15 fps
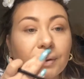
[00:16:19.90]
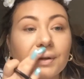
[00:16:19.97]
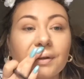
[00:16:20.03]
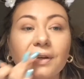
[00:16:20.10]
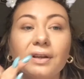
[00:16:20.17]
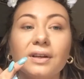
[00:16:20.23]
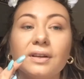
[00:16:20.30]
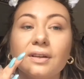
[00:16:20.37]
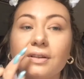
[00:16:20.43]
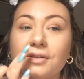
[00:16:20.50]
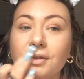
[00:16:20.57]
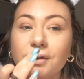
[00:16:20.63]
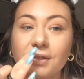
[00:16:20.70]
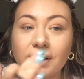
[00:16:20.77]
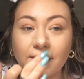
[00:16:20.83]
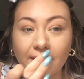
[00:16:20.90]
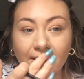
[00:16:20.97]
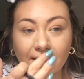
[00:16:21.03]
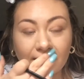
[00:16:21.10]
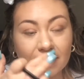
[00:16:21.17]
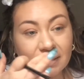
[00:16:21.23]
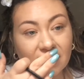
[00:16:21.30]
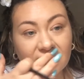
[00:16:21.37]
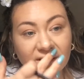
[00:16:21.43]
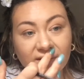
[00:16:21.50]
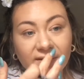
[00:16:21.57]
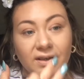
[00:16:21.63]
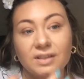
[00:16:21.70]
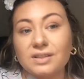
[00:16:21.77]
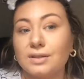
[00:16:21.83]
See, as you can see, that kind of
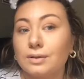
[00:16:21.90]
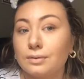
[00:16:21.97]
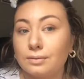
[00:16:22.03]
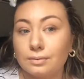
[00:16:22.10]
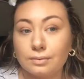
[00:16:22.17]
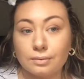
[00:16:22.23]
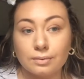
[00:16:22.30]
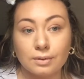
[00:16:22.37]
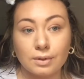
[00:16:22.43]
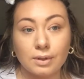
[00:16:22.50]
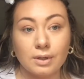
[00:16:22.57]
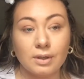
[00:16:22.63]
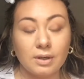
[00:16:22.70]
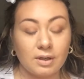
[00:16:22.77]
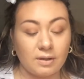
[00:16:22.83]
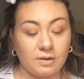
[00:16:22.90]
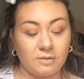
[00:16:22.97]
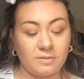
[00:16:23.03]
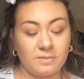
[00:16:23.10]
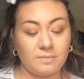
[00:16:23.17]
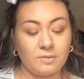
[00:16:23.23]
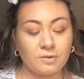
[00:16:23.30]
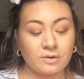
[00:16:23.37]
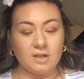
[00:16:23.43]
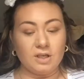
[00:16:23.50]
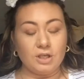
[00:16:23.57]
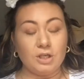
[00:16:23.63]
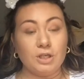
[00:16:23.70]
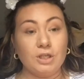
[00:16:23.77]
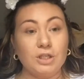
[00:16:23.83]
intensifies it a little bit more.
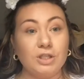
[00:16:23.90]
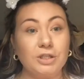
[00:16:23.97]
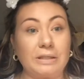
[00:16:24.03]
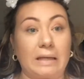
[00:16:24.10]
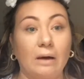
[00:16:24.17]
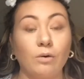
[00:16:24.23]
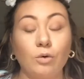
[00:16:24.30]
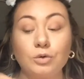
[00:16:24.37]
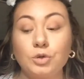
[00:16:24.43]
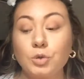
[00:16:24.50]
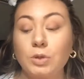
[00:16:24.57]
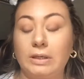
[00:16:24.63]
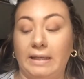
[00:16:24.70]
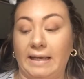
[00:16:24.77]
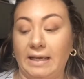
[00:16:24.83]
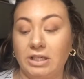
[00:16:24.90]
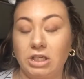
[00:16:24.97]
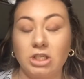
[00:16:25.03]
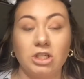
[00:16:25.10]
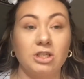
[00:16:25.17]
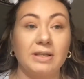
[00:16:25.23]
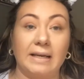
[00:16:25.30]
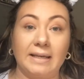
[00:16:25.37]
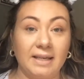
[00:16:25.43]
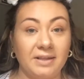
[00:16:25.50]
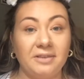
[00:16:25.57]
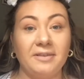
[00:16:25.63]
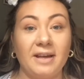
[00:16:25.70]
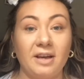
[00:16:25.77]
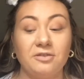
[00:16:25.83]
So now onto lashes, because I can't
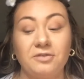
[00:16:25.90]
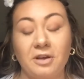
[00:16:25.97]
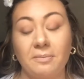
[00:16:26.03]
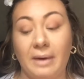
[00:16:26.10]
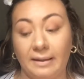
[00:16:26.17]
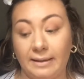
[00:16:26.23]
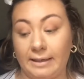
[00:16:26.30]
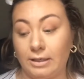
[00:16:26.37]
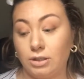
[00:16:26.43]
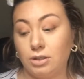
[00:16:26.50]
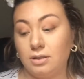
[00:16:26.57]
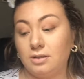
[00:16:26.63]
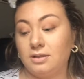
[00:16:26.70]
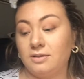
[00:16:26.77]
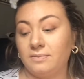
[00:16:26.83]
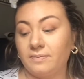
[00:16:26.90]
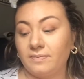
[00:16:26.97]
leave the house without my lashes.